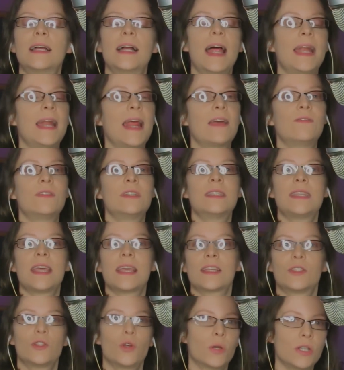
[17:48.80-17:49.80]
and have the
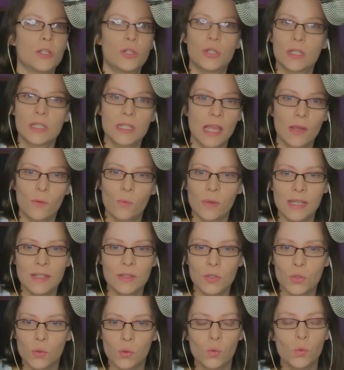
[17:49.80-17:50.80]
sex toys just like we
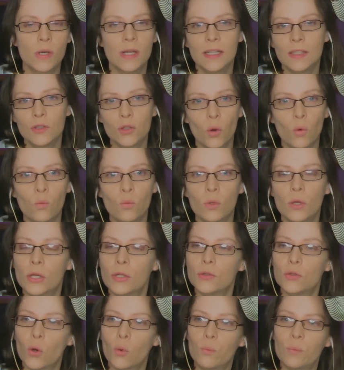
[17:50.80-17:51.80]
do. Don't
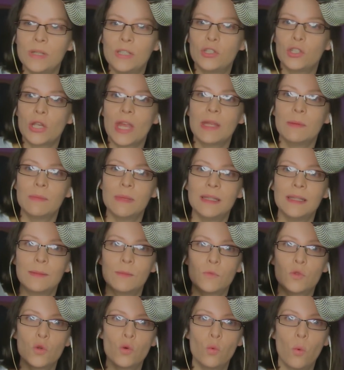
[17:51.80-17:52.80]
don't be shaming them
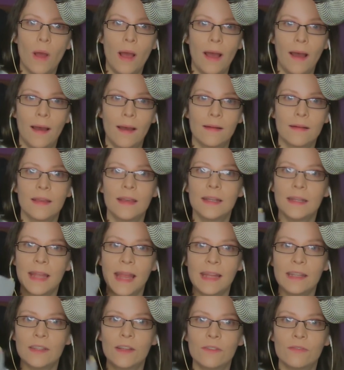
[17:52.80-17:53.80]
too hard.
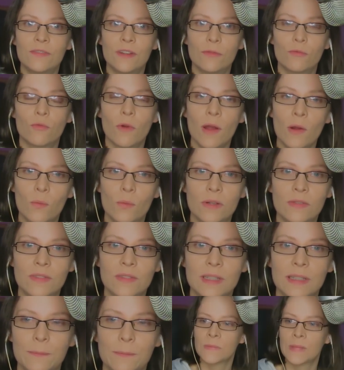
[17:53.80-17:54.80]
Ain't nothing wrong with
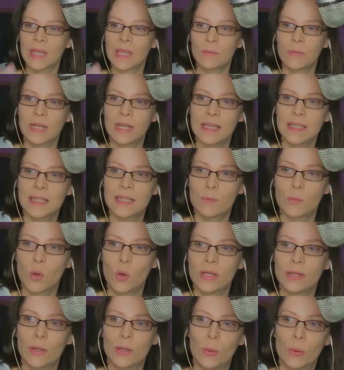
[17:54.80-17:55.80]
it. But I guess the
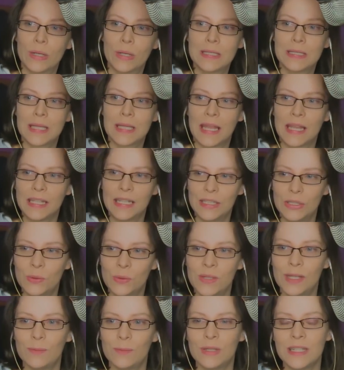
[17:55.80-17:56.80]
point though where it's like you
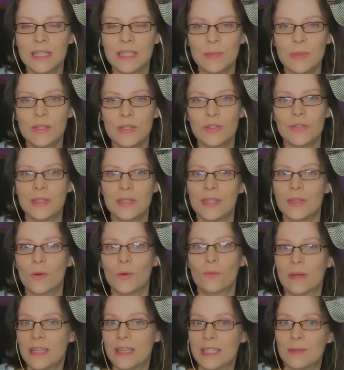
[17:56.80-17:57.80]
keeping these bitches in your
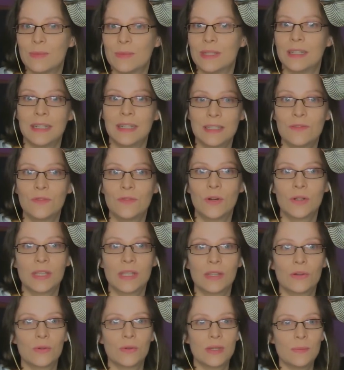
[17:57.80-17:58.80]
basement and it's
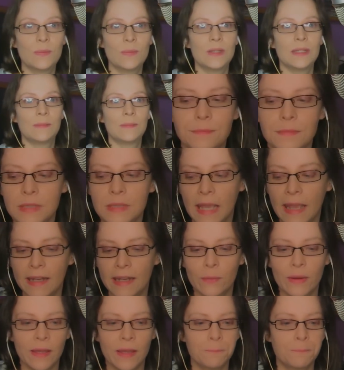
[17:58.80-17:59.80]
fucking creepy.
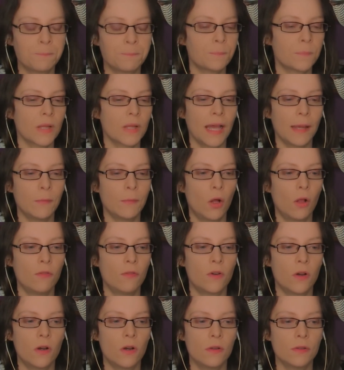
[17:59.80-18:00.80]
Anyway, I'm all
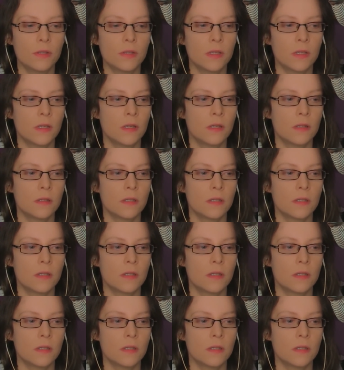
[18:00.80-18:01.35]
for the